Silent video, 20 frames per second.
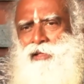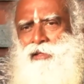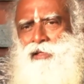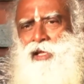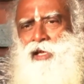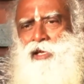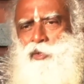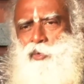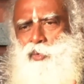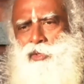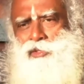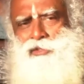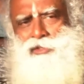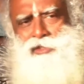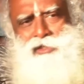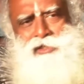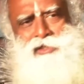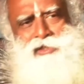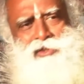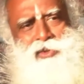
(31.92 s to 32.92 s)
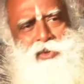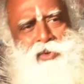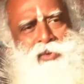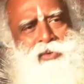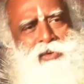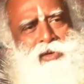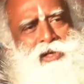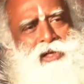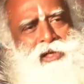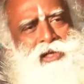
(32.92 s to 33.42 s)
the adventure is
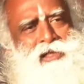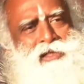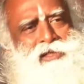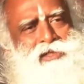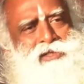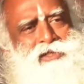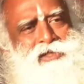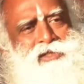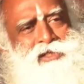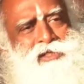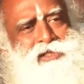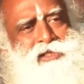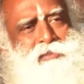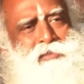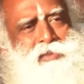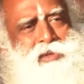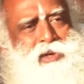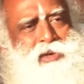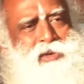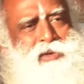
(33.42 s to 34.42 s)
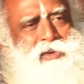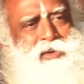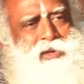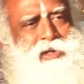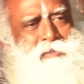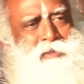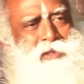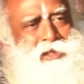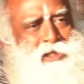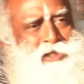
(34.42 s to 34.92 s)
only in stretching beyond your
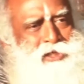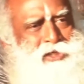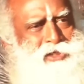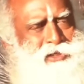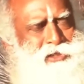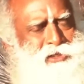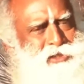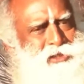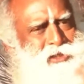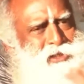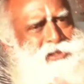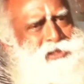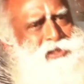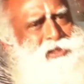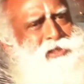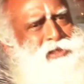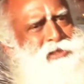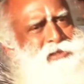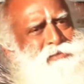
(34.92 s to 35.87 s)
limitations, isn't it?